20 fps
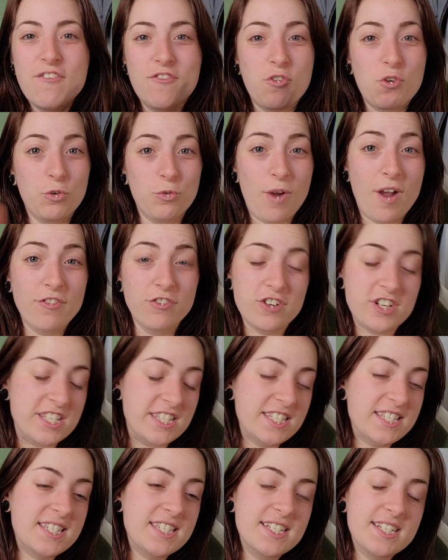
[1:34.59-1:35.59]
for
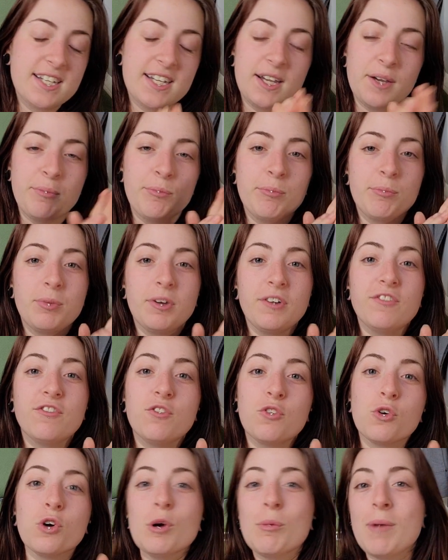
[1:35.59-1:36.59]
reference,
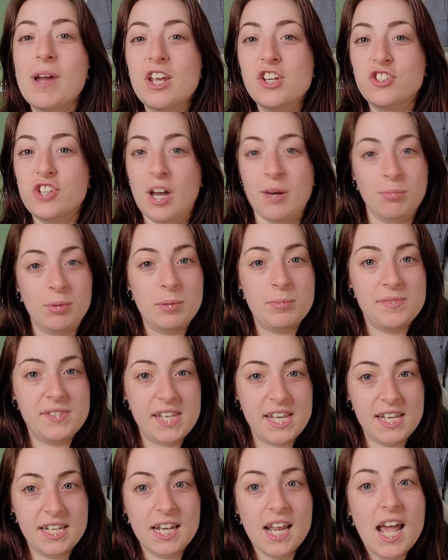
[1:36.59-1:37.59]
before my shop
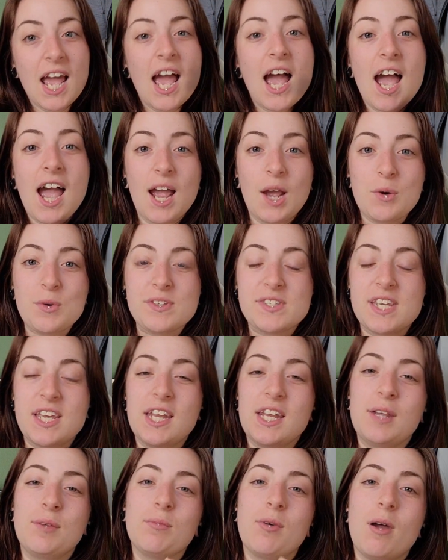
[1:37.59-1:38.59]
update, I was
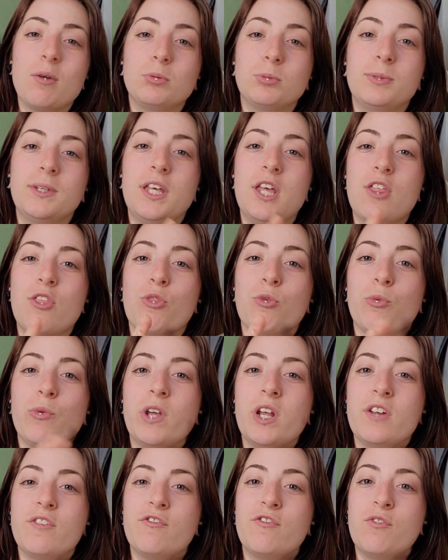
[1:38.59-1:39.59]
getting probably
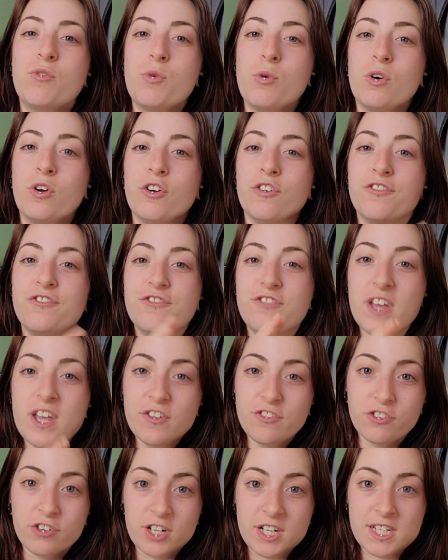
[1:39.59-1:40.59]
3 to 4
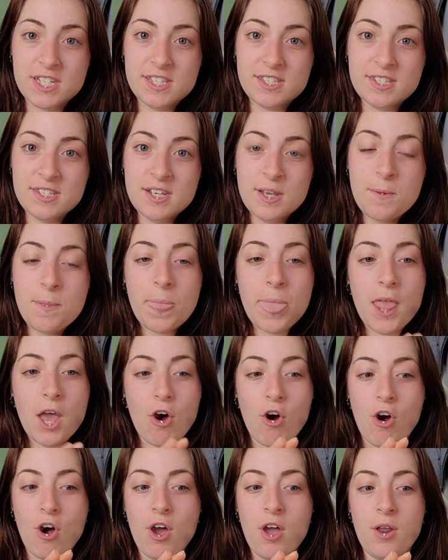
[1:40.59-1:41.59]
favorites
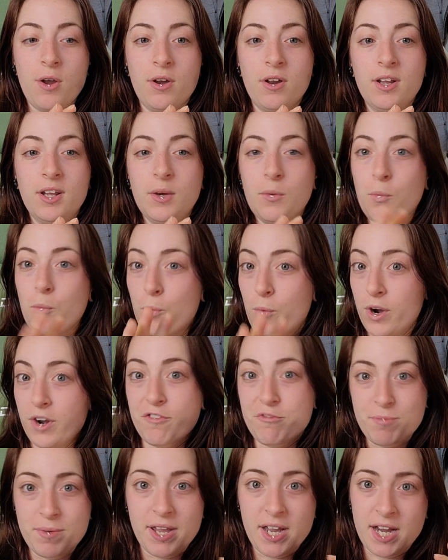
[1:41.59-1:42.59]
on one
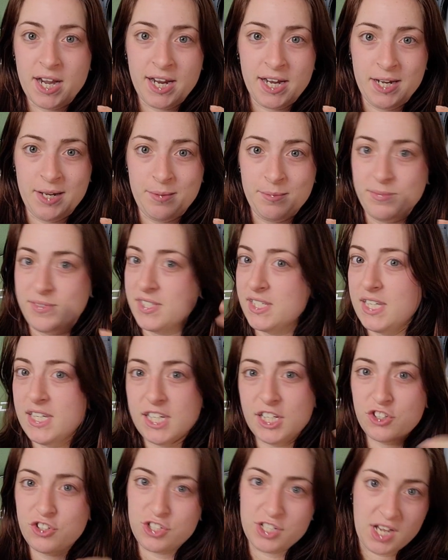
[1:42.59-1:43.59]
of my items
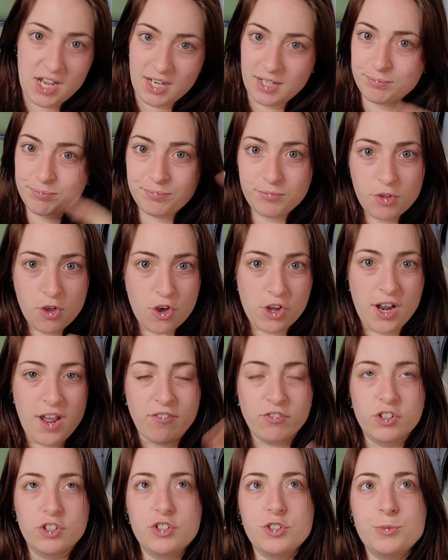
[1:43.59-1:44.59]
each day on
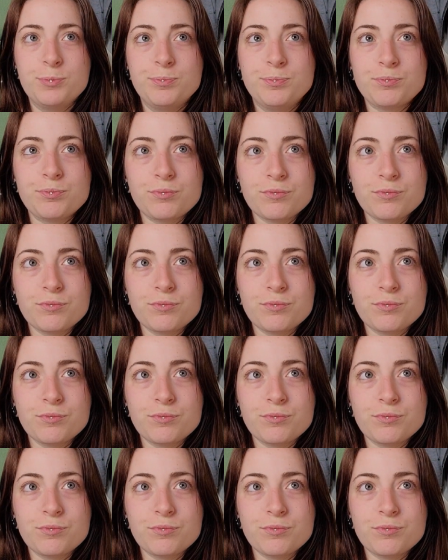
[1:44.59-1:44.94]
average,